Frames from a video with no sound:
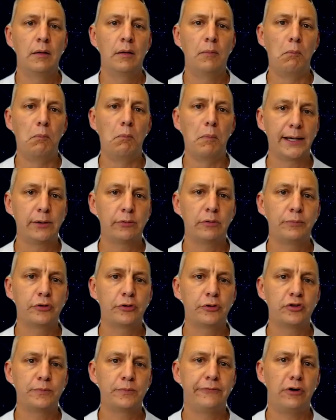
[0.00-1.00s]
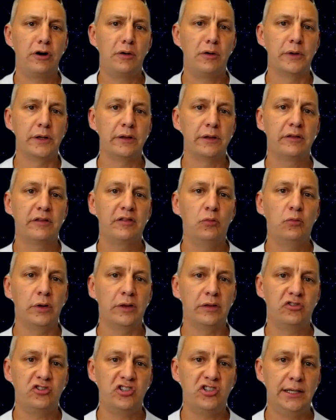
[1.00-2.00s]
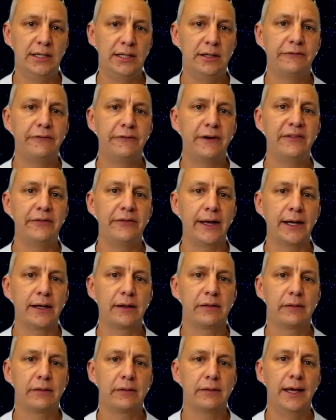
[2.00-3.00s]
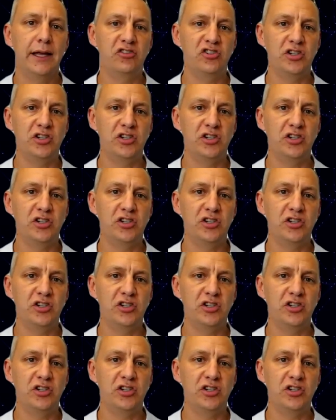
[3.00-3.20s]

Micron pushed performance with GDDR5X and